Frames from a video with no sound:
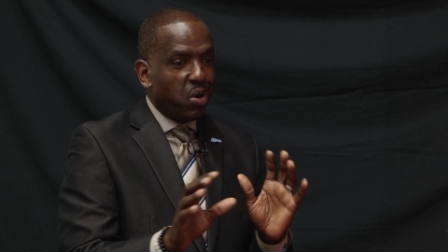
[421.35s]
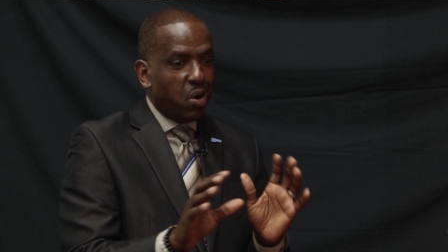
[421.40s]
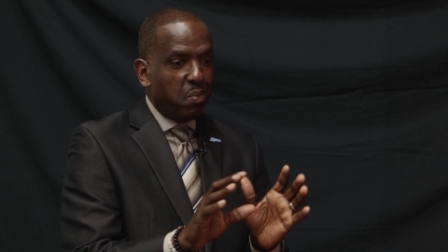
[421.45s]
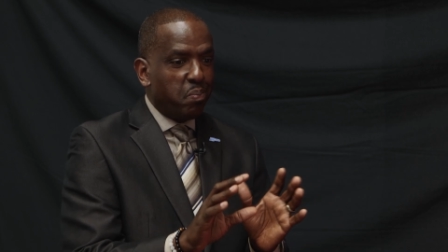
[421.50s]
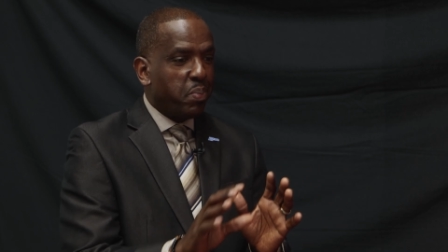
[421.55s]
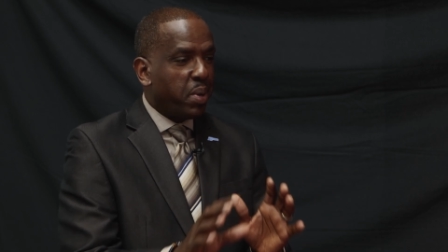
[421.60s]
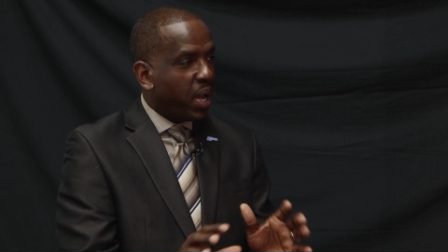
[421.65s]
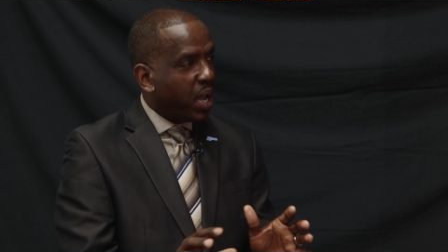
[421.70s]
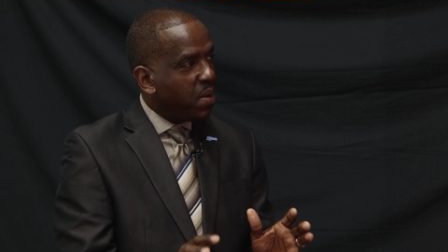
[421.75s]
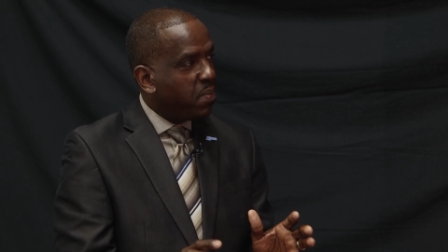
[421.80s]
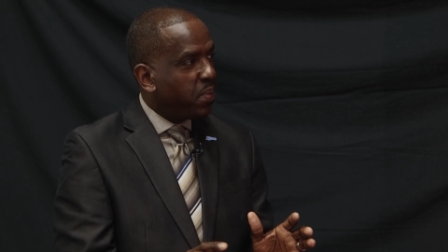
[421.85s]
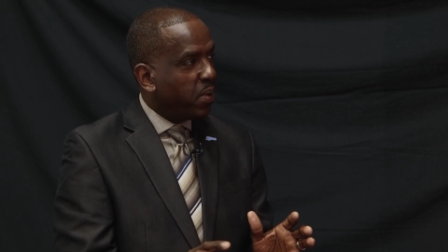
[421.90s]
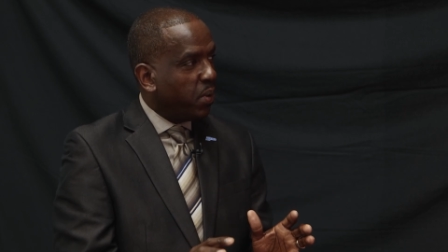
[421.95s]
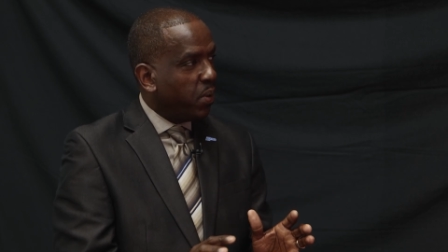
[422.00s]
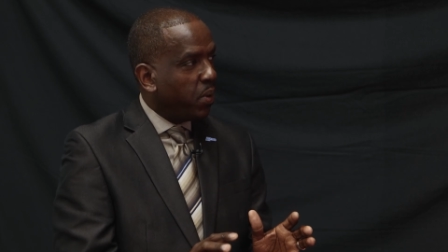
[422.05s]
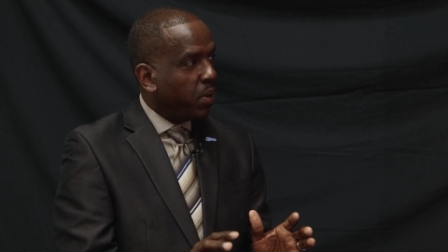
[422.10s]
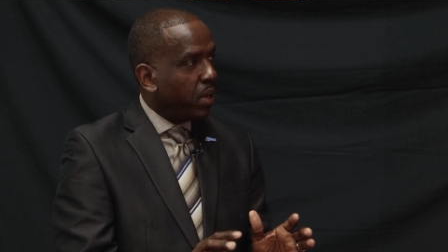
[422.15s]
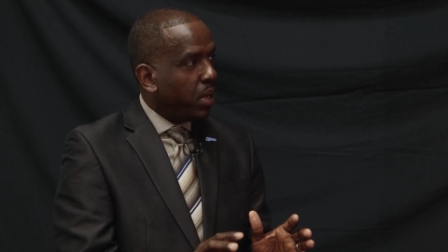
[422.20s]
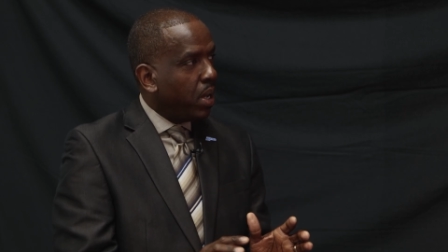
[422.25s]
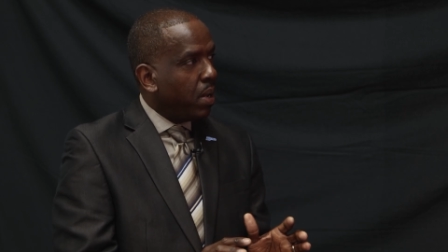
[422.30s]
on
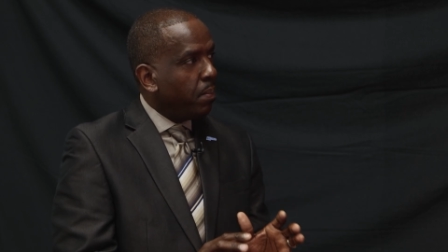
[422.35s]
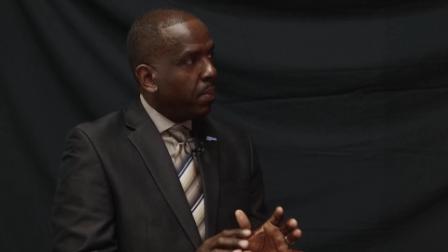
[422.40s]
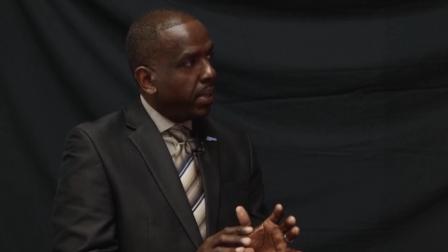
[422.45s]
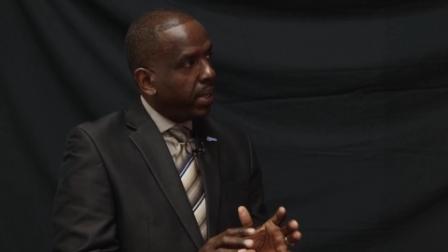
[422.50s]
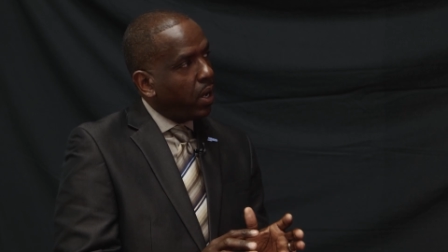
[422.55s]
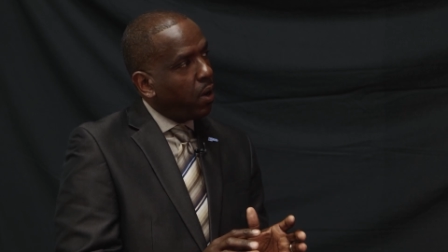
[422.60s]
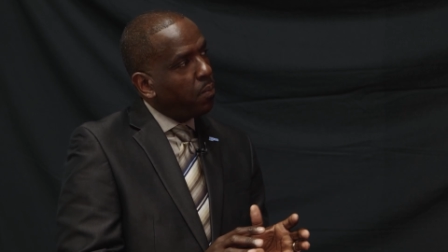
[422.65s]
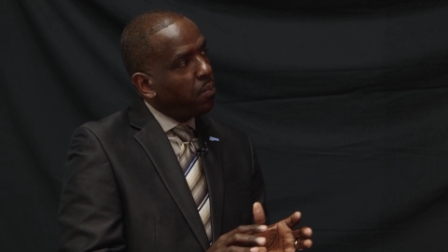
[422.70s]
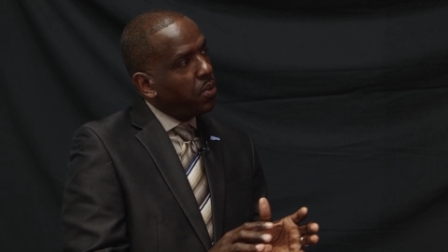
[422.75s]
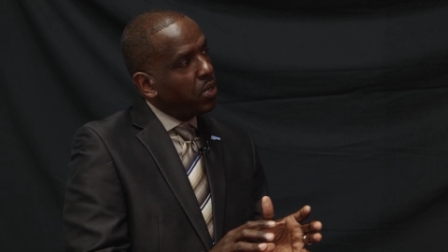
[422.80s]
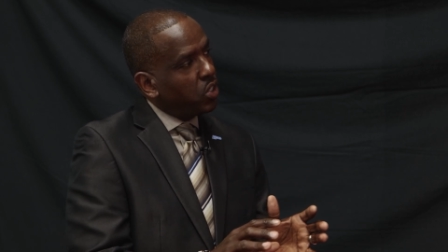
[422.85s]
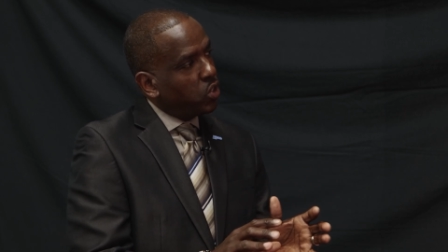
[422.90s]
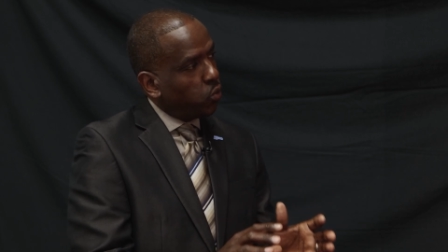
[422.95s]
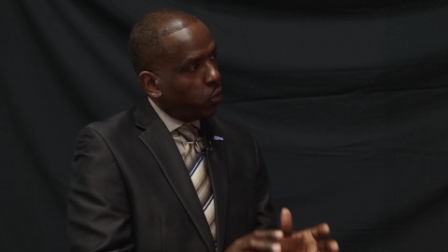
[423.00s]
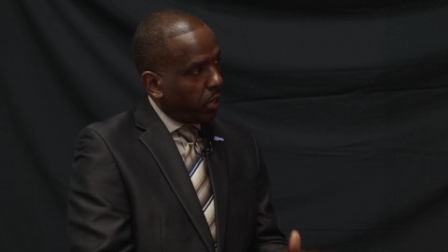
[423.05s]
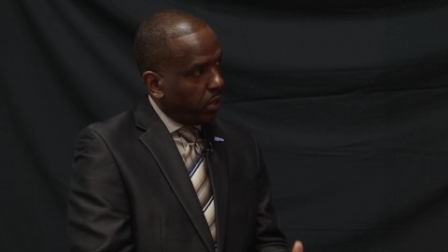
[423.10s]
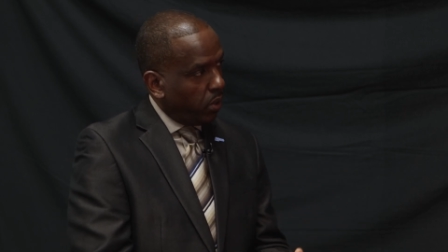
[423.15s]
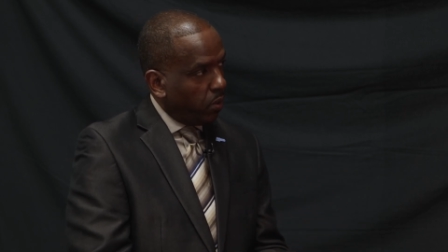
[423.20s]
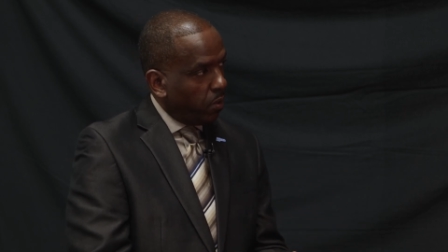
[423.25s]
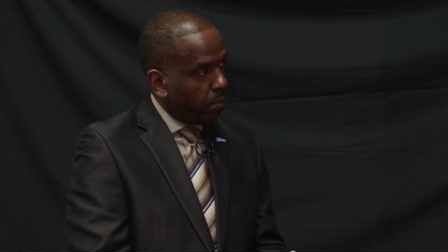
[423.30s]
paper, but help that is
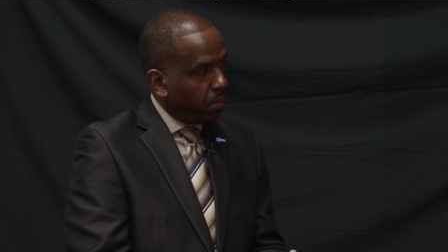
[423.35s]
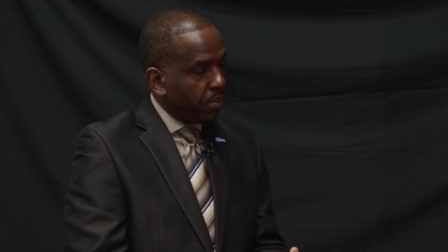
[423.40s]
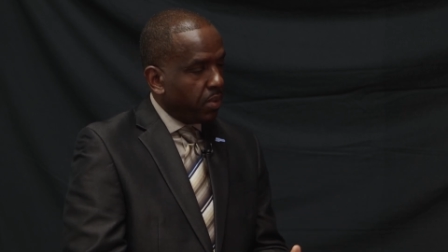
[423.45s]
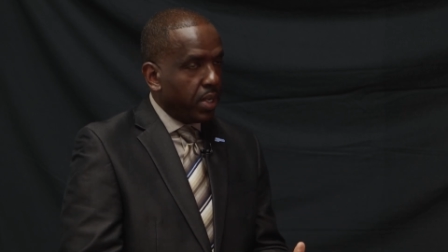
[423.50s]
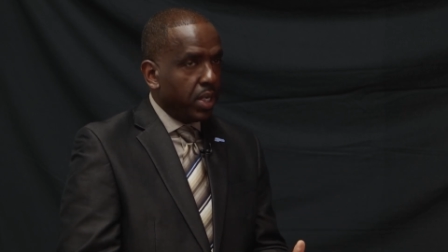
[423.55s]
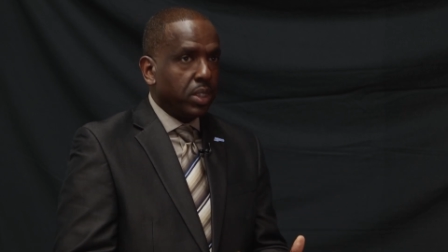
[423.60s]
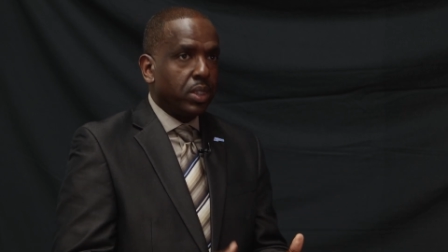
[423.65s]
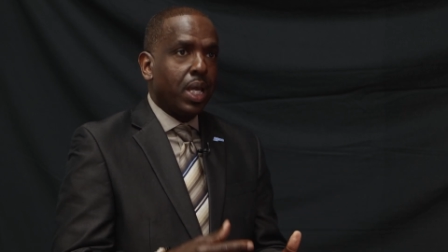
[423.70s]
real, that right.